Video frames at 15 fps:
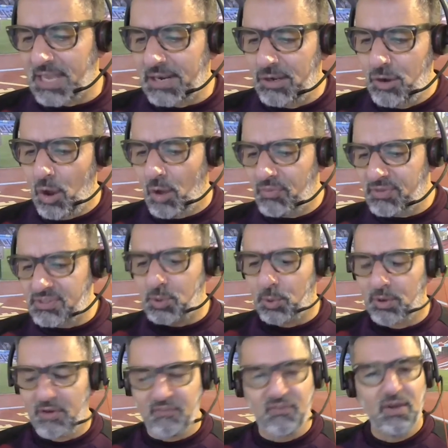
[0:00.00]
They're not the
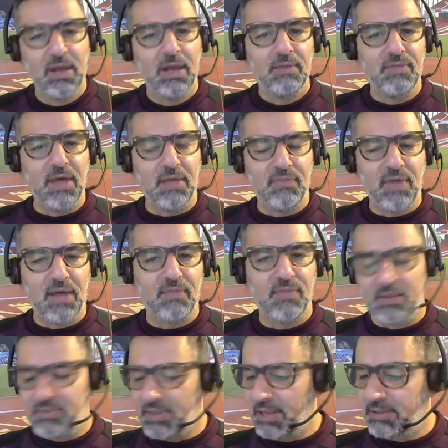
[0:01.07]
sort of
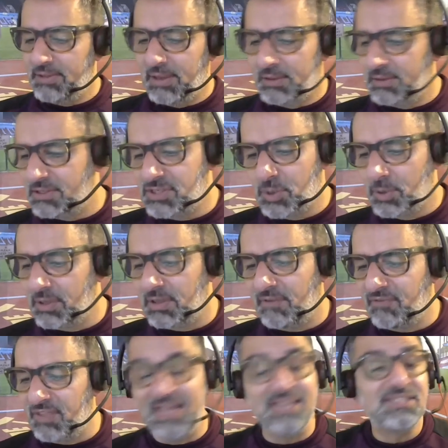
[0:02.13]
the sort of
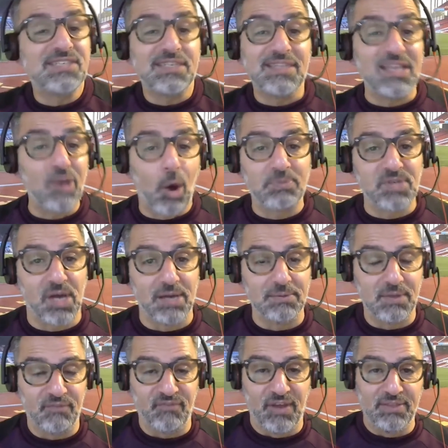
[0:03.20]
the is a Diop type
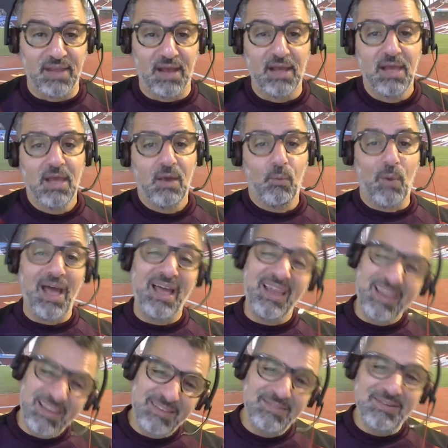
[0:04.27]
defender
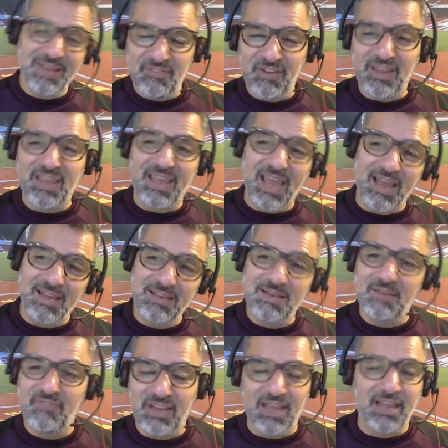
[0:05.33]
where if he
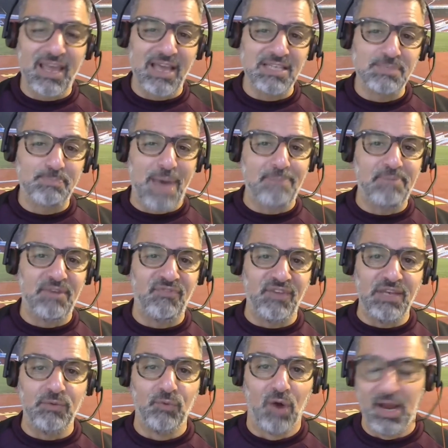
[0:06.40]
could get his Bambi
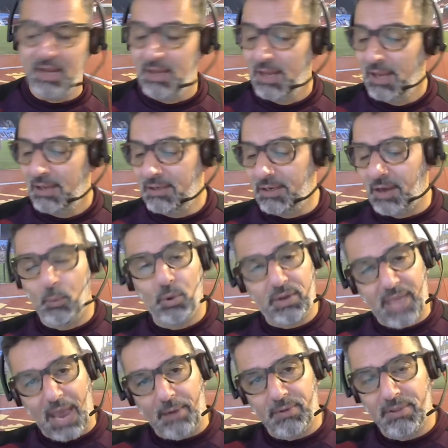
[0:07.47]
feet right, will
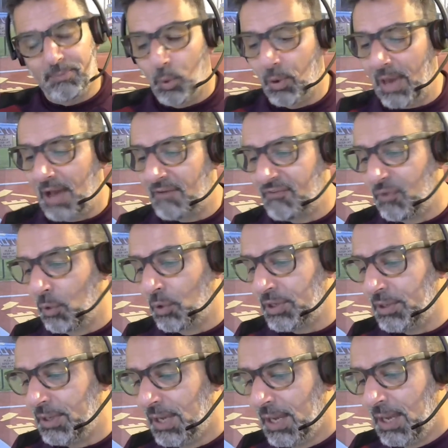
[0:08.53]
carry the ball out for
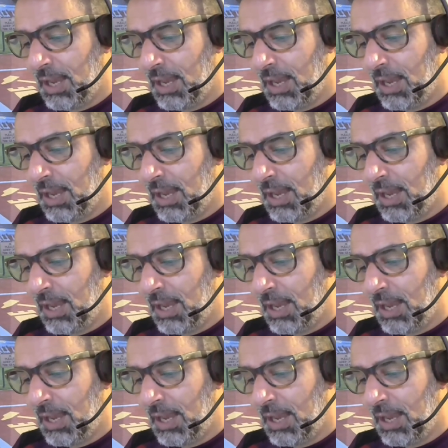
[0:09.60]
you.